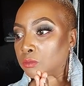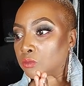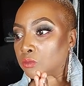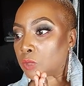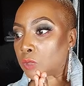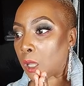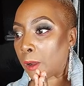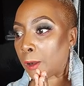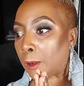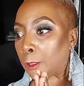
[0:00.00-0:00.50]

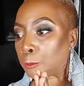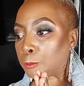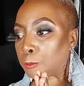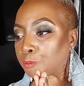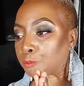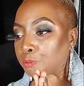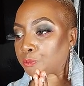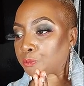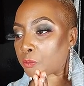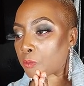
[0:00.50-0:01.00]
Um,
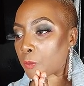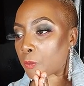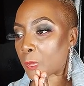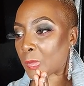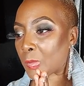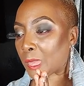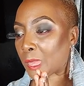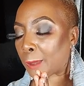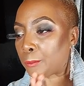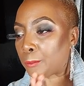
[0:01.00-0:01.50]

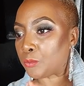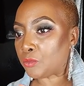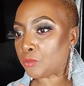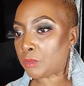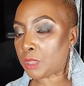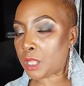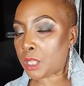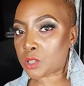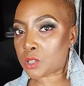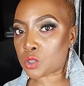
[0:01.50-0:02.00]

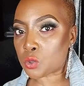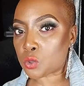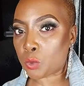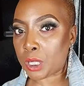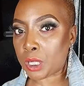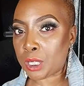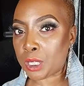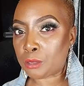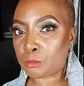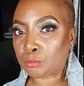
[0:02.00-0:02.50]
next
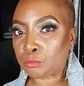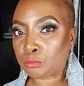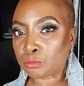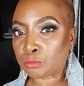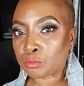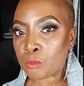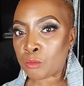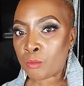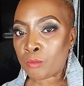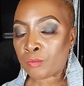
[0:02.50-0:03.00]
week,
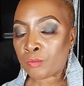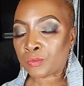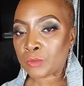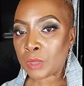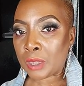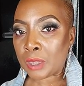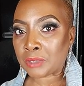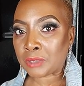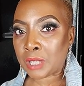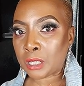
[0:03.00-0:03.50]

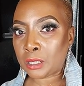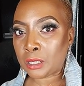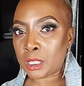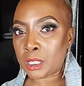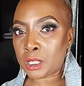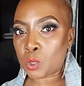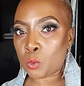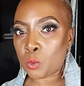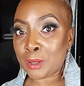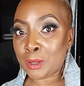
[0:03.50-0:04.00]
I've got
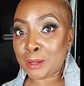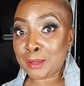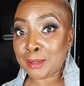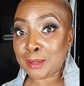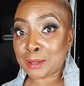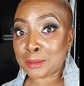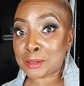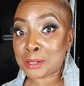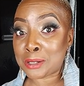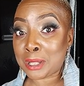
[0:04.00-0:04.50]
linguine
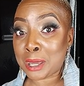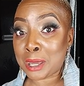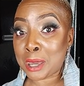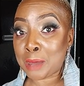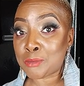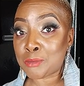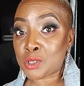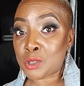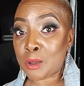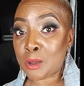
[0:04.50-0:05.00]
and clam
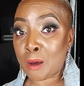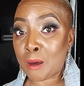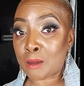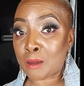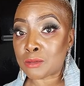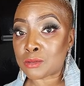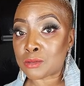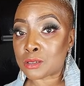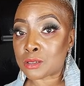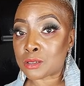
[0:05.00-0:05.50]

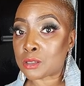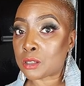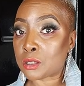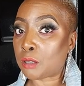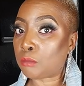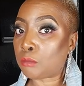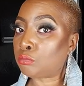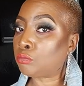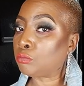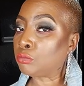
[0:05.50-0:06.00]
sauce.
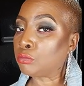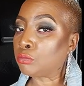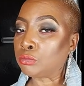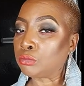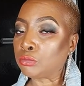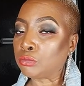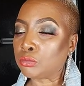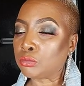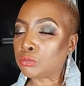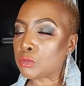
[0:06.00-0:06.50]

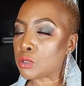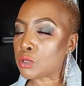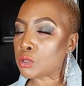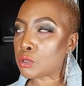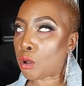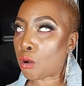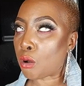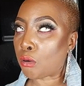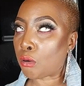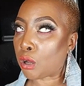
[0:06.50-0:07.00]
So
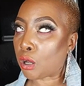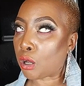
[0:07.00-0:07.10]
good.